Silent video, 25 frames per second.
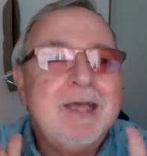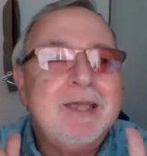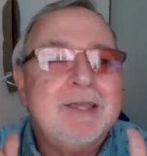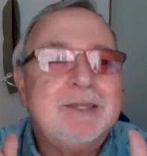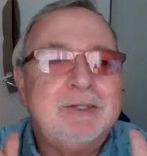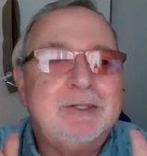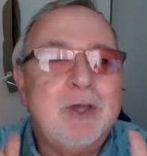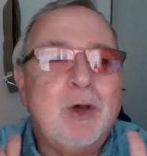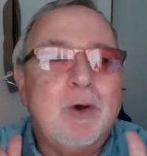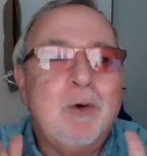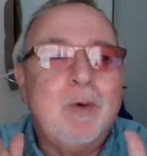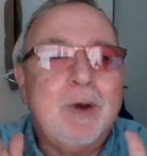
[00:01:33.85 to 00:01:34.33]

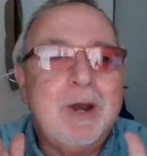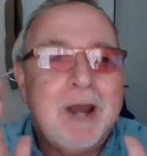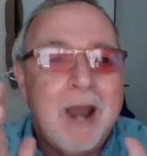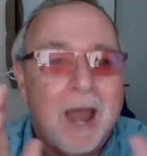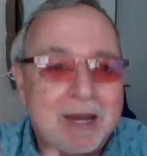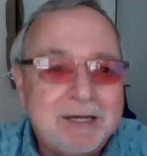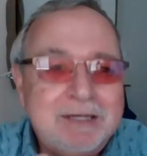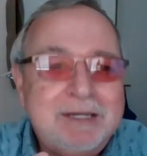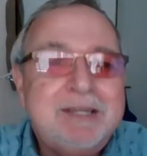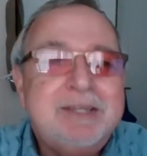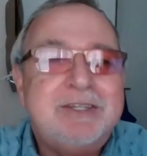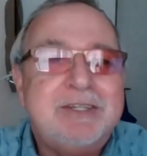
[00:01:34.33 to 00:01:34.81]
So
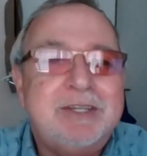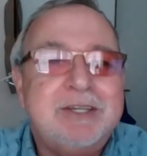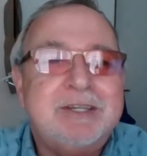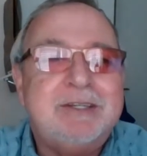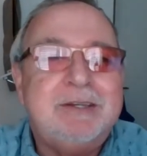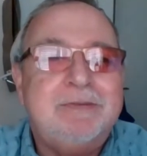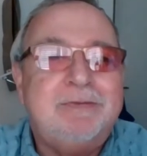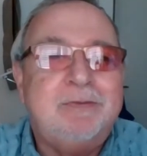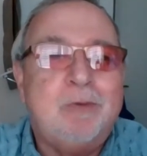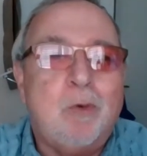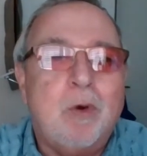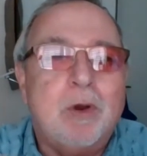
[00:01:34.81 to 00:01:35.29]

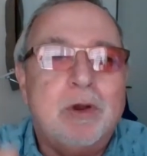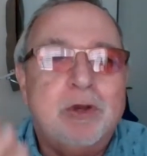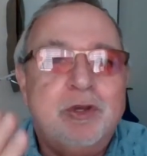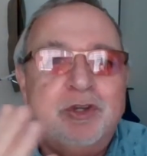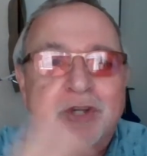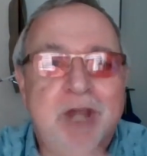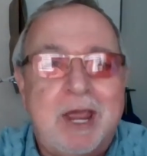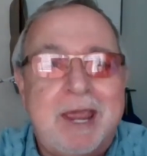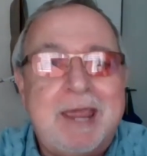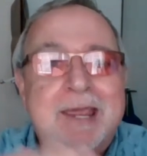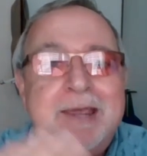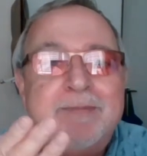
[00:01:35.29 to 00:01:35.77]
1964,
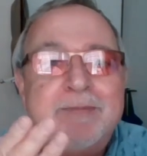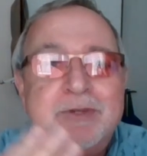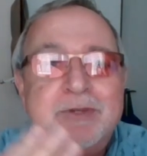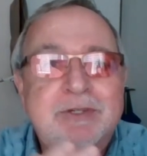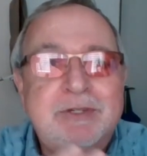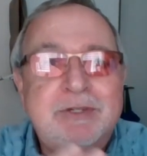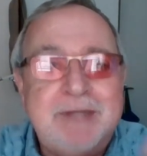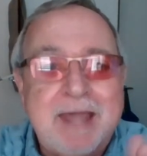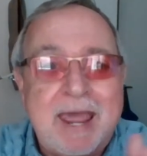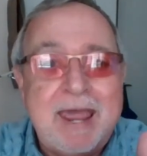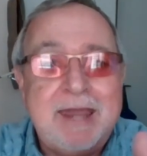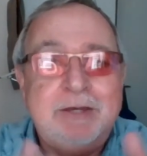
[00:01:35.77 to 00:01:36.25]
James
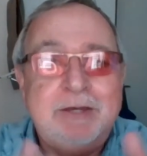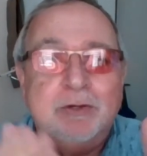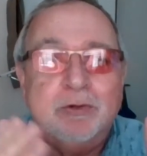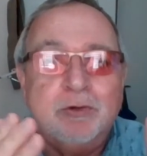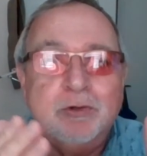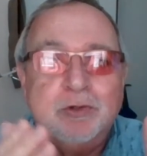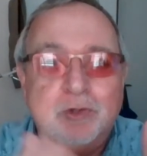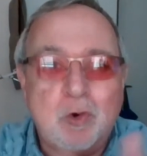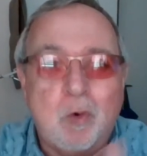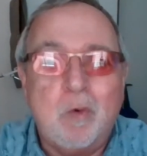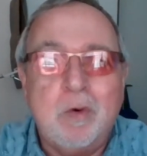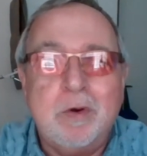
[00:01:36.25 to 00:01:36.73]
Daniel
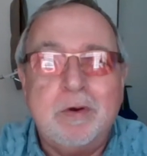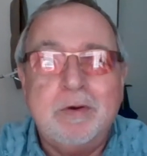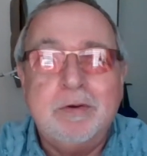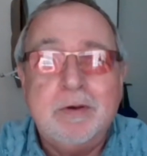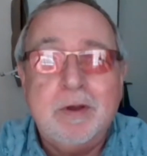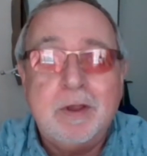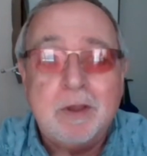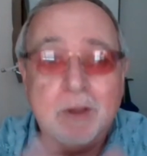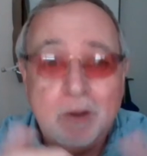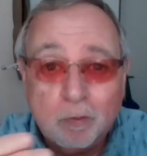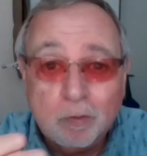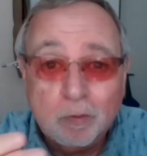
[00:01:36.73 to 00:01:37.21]

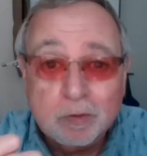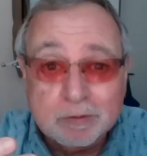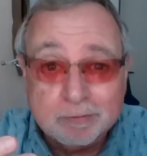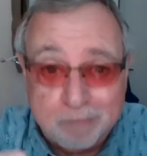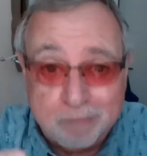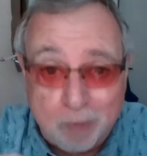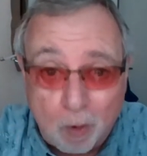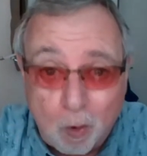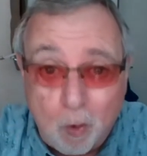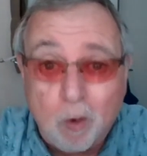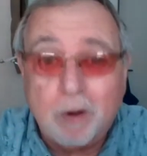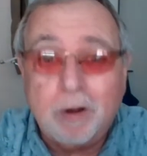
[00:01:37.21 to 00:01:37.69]
Jordan was
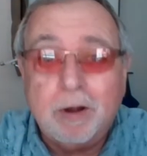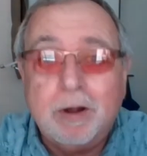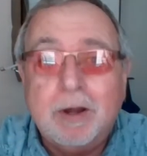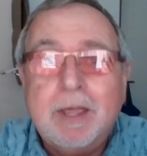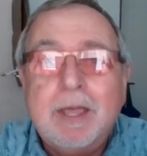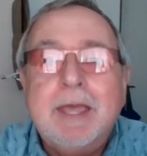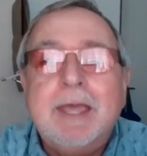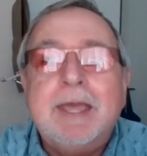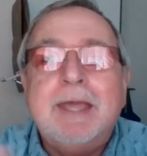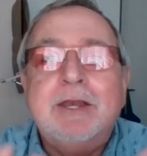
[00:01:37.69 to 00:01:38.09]
born